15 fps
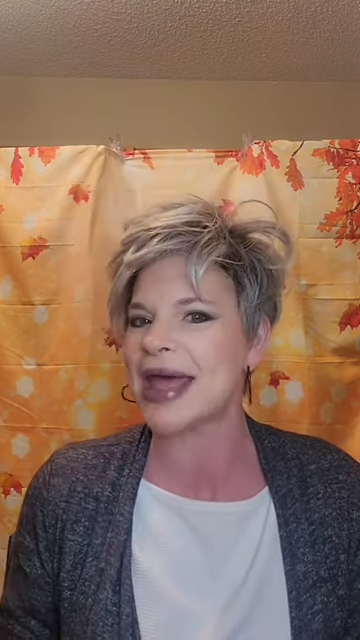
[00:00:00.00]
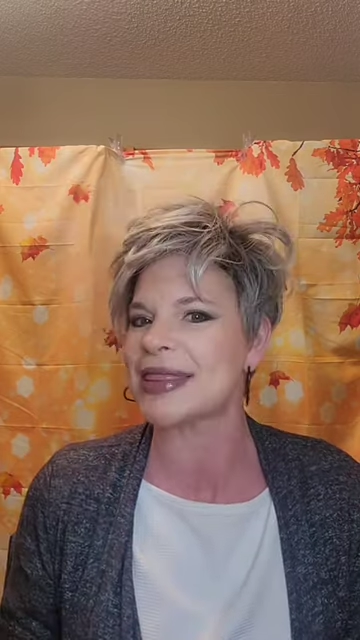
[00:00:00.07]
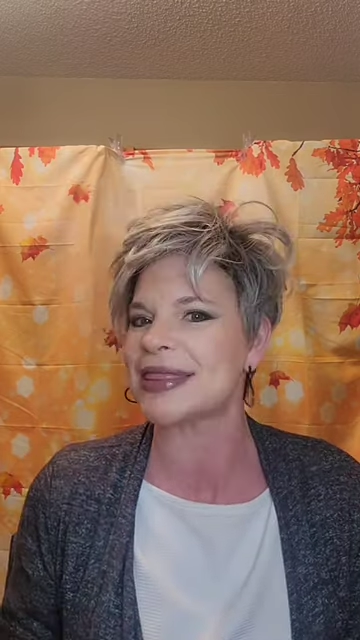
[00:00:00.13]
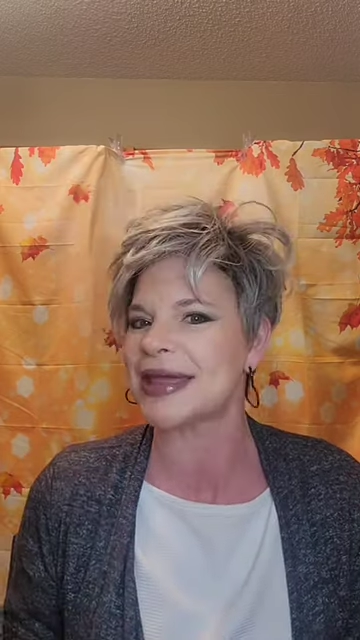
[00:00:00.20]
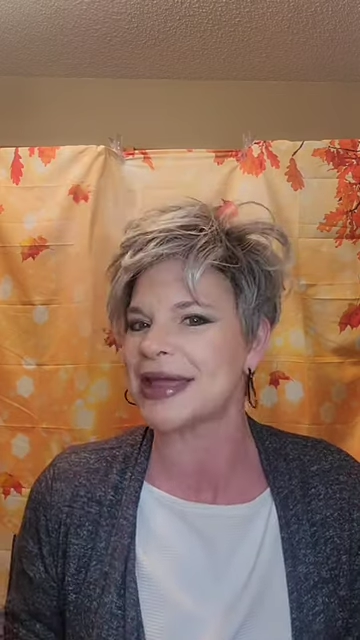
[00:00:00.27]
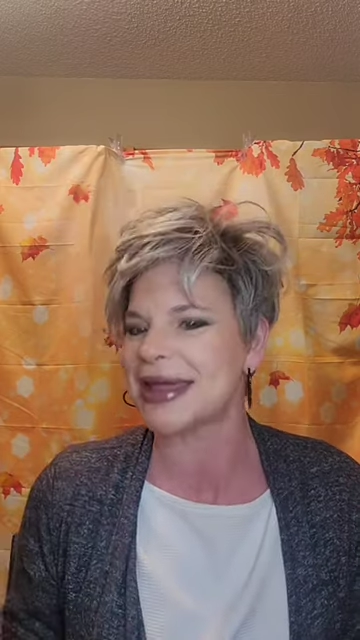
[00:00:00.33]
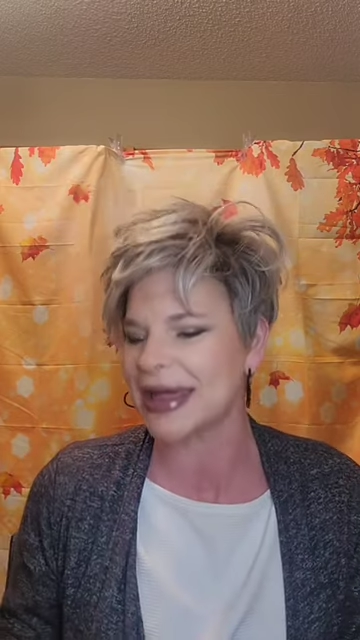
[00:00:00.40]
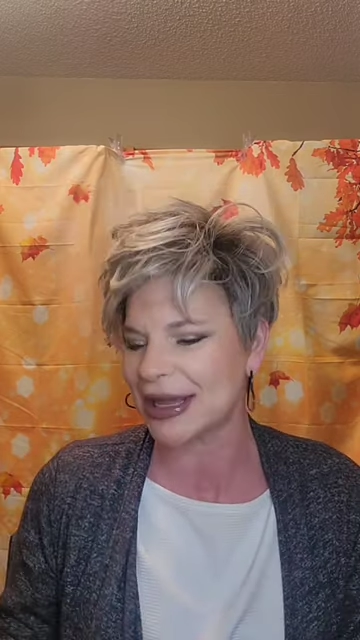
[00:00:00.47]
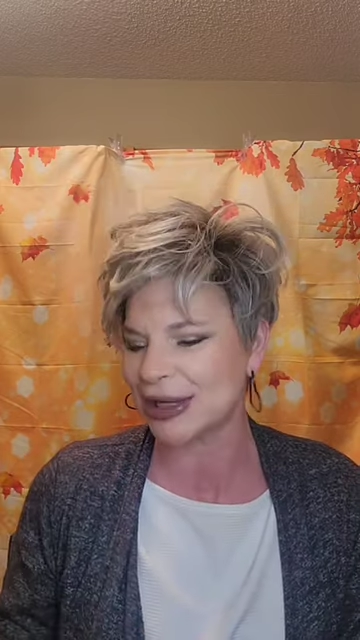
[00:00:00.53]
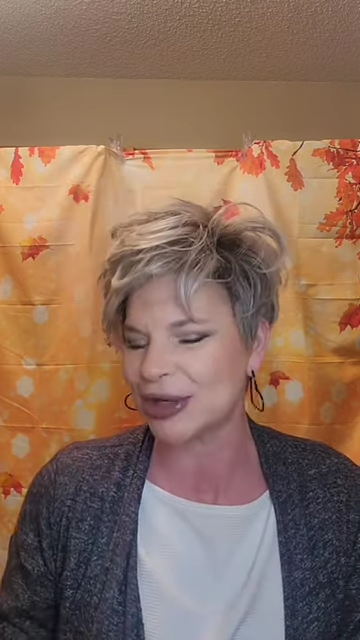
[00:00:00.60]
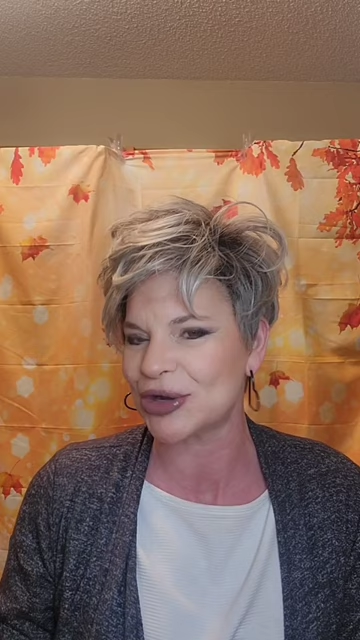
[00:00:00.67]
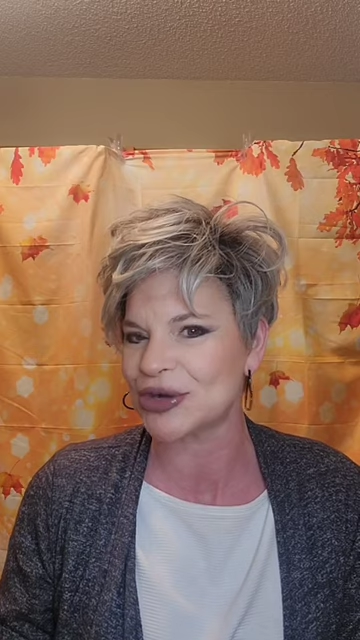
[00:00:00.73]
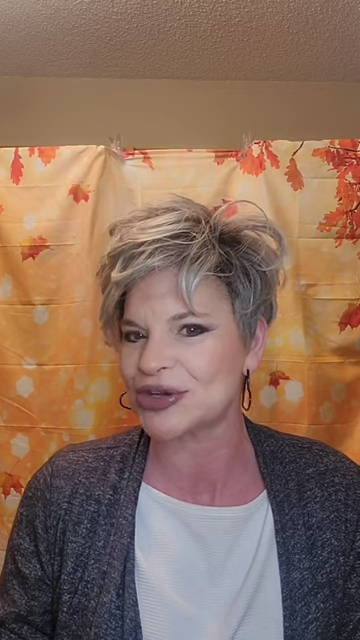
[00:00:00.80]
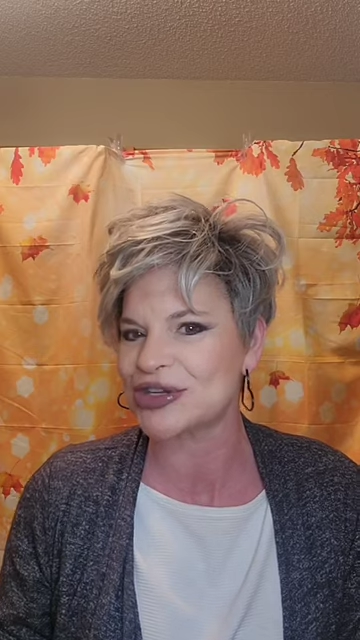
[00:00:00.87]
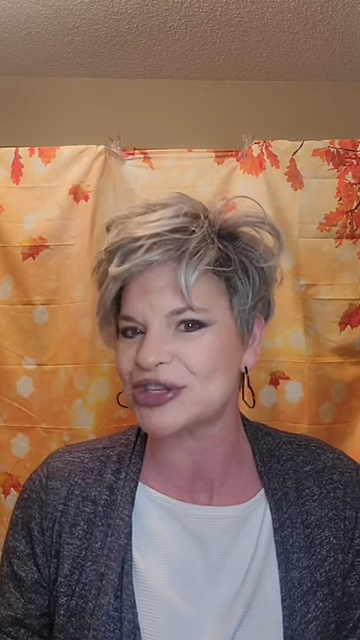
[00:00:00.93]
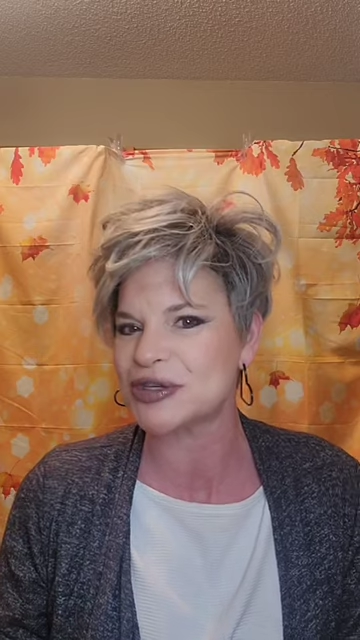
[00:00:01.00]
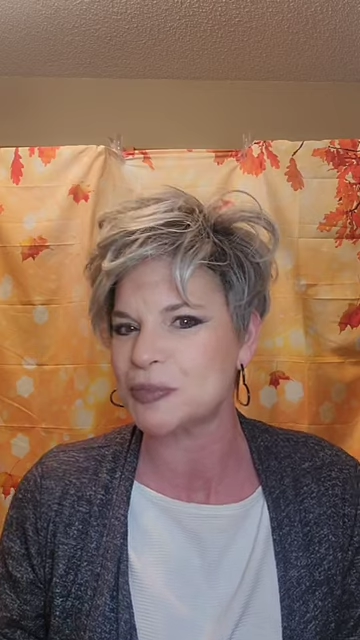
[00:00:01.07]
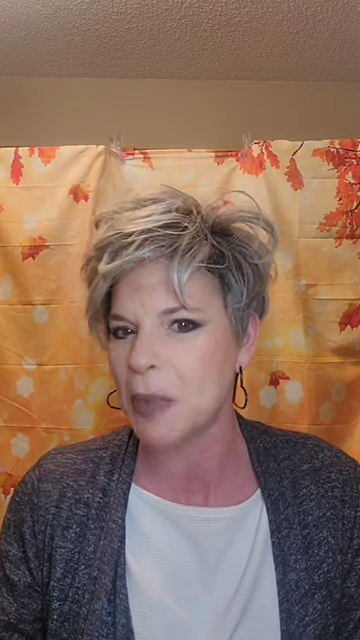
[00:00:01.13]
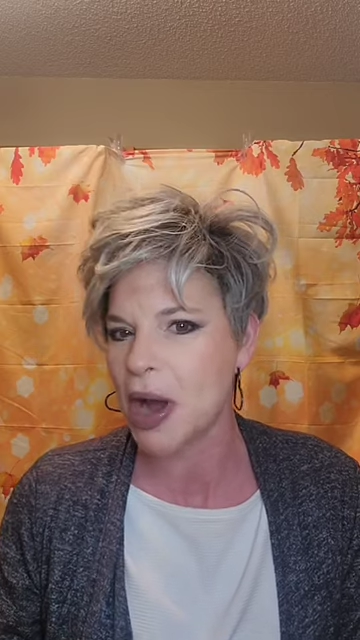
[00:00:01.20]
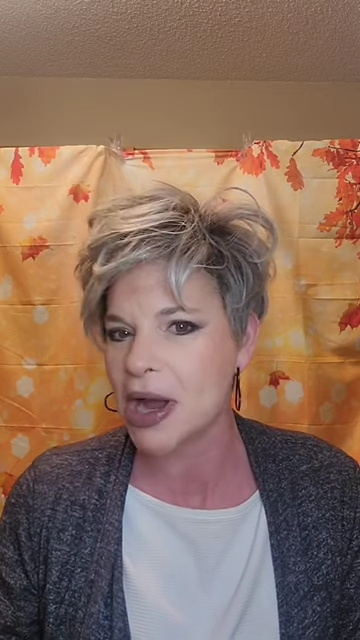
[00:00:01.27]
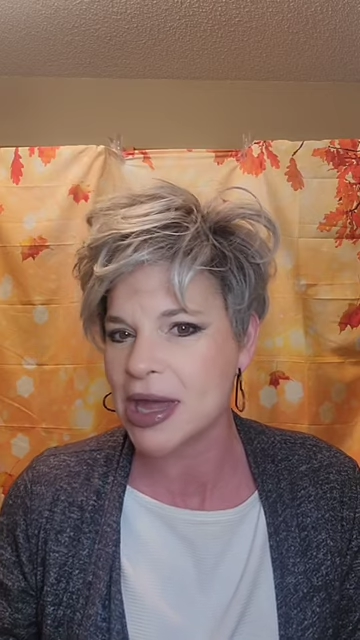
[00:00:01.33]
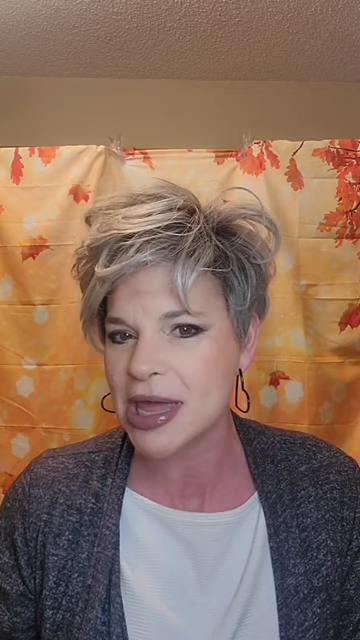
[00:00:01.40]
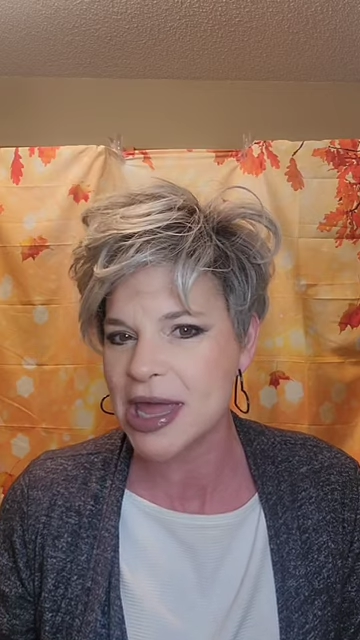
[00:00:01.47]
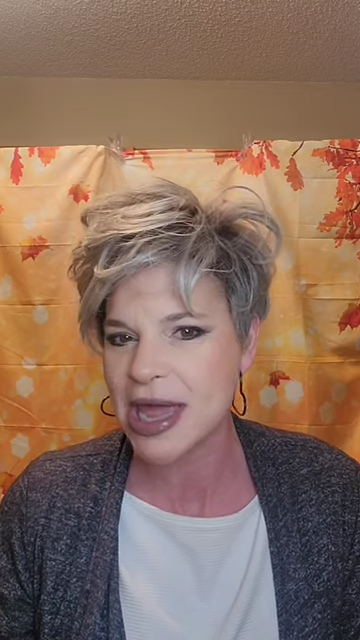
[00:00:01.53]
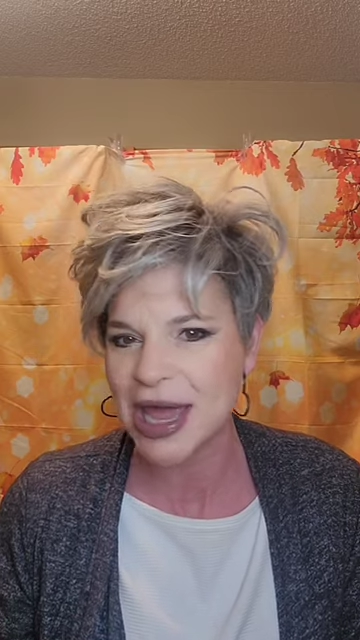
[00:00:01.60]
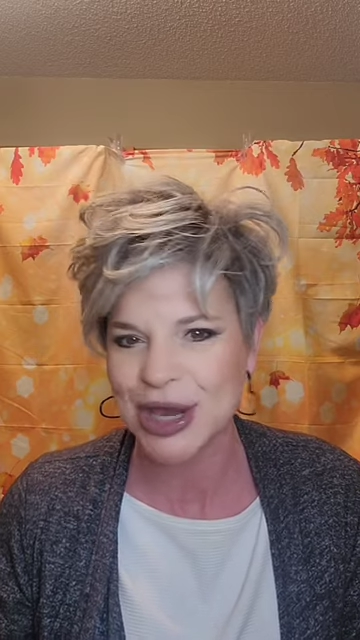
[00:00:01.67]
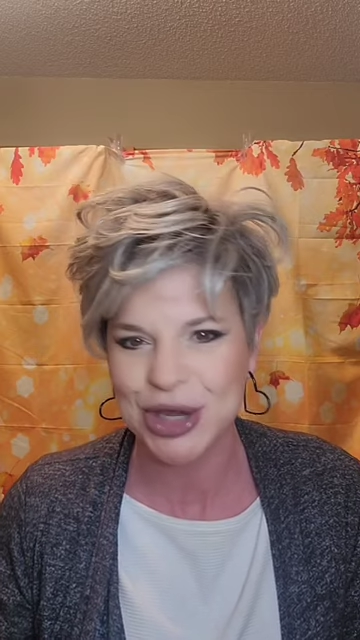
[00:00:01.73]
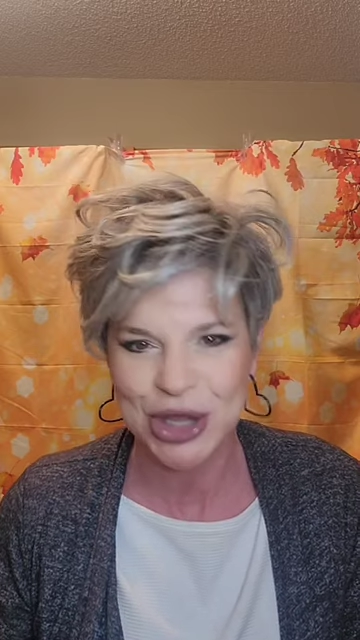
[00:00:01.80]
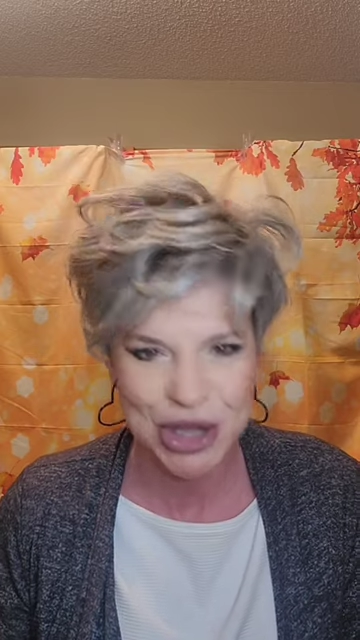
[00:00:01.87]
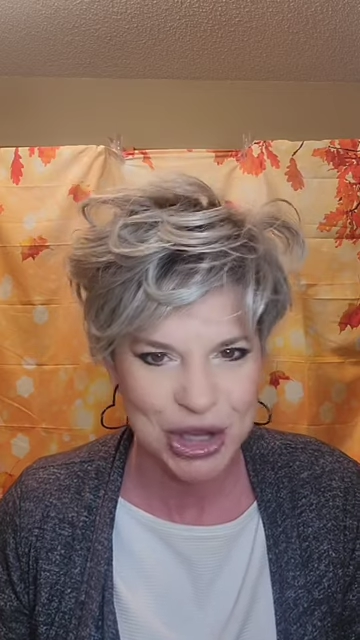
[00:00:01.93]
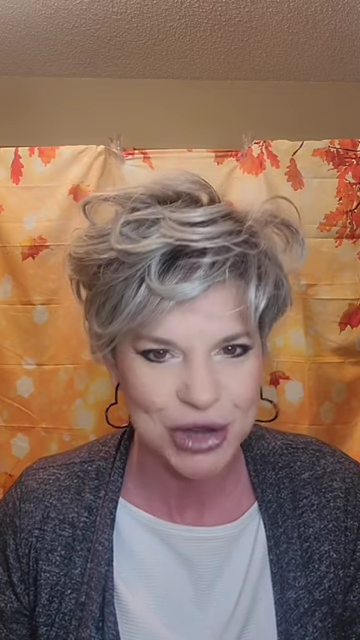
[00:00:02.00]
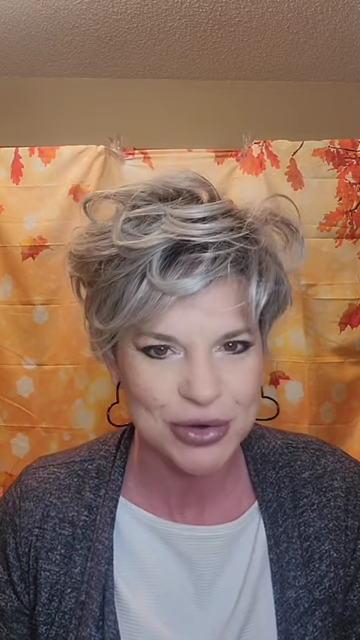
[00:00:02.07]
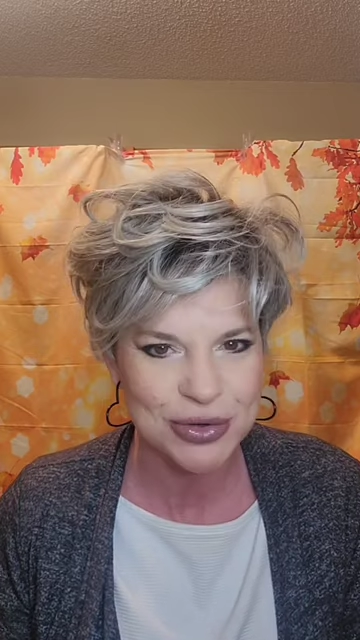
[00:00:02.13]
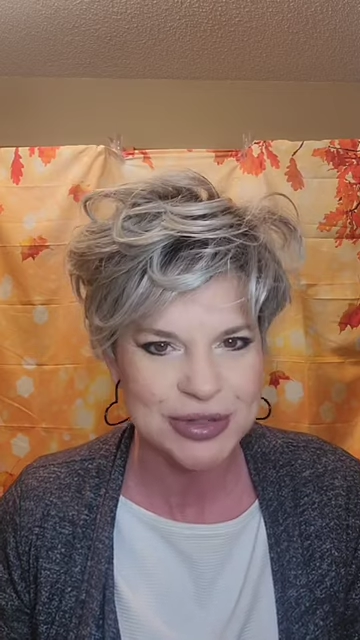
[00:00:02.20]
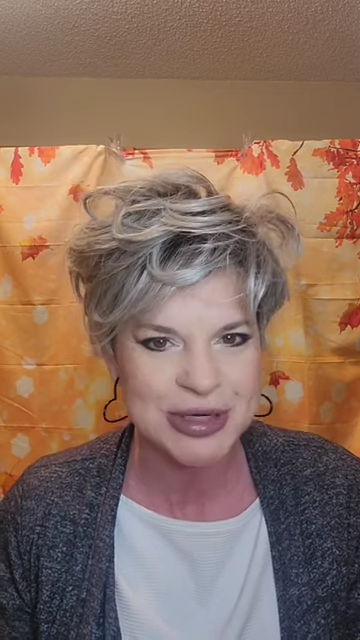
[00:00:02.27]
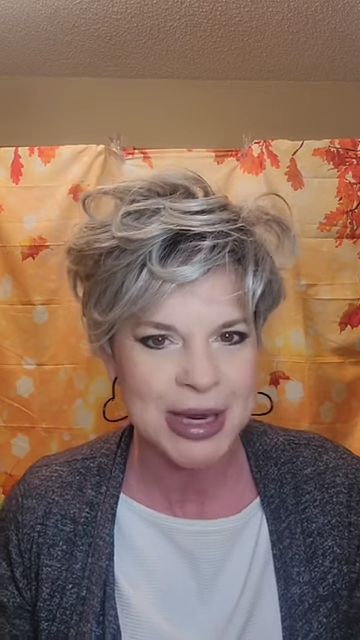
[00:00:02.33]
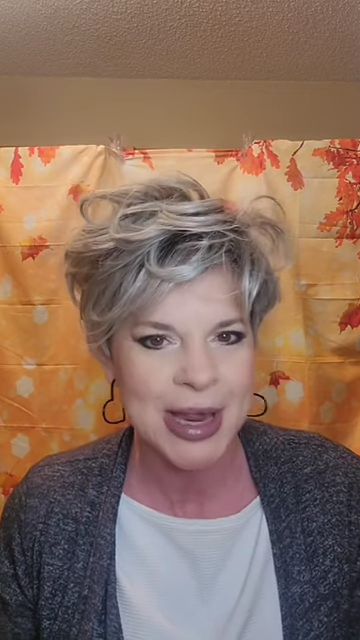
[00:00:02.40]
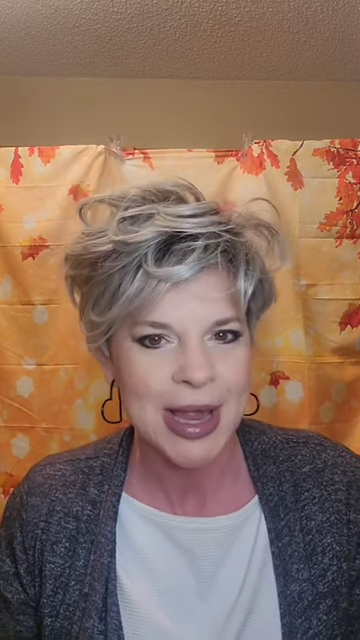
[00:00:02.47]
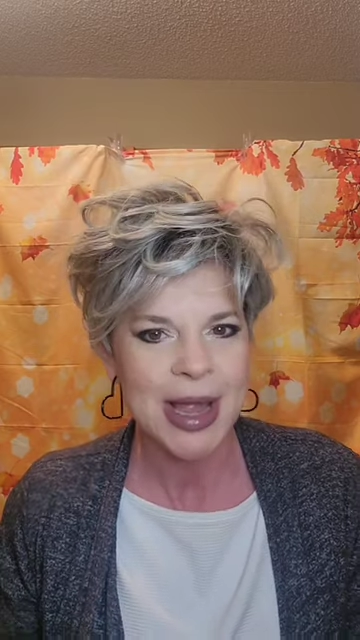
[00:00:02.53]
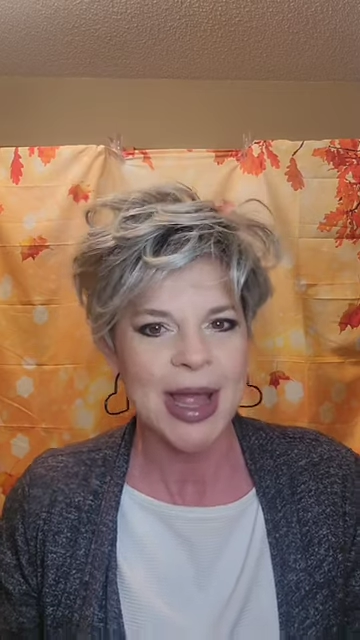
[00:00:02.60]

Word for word: I think it looks spunky and cute.